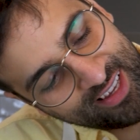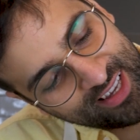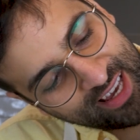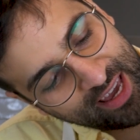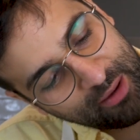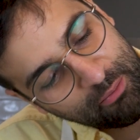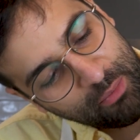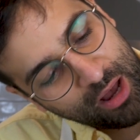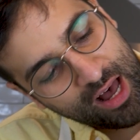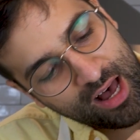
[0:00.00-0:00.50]

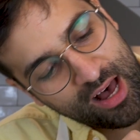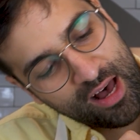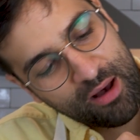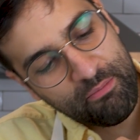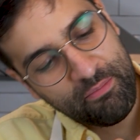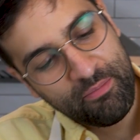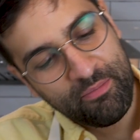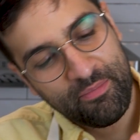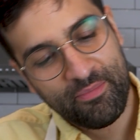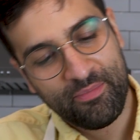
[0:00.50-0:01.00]
Hey
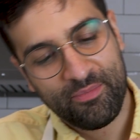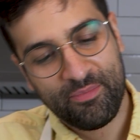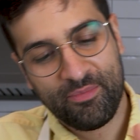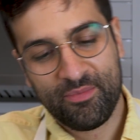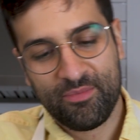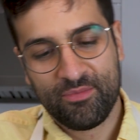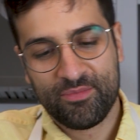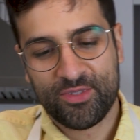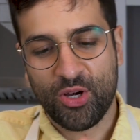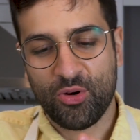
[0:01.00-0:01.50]
mom,
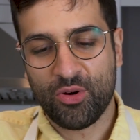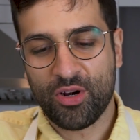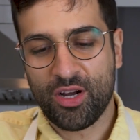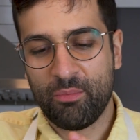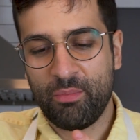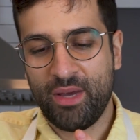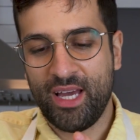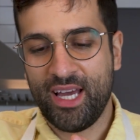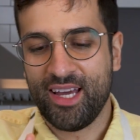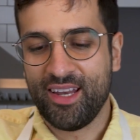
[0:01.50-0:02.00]
don't
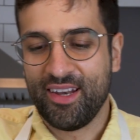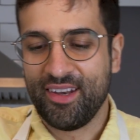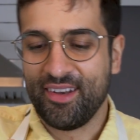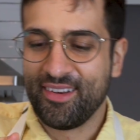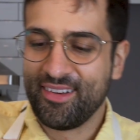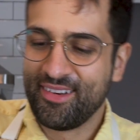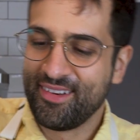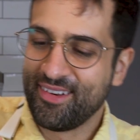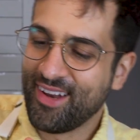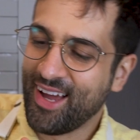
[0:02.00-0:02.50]
come in.
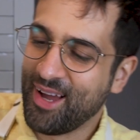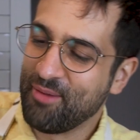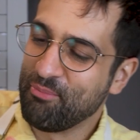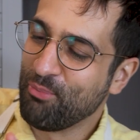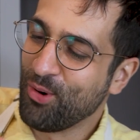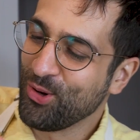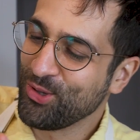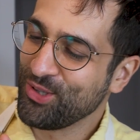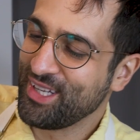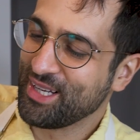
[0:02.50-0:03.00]
I'm
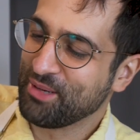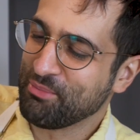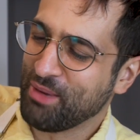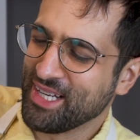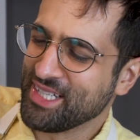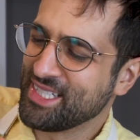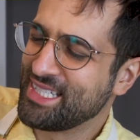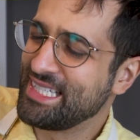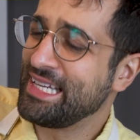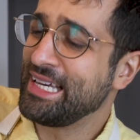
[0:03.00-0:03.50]
molding
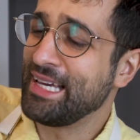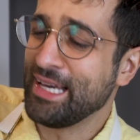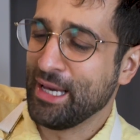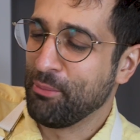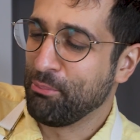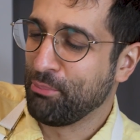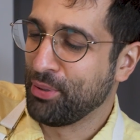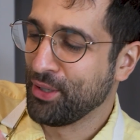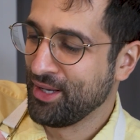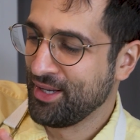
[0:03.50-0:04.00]
my
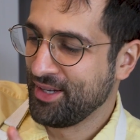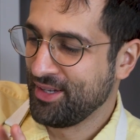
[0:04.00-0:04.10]
tip.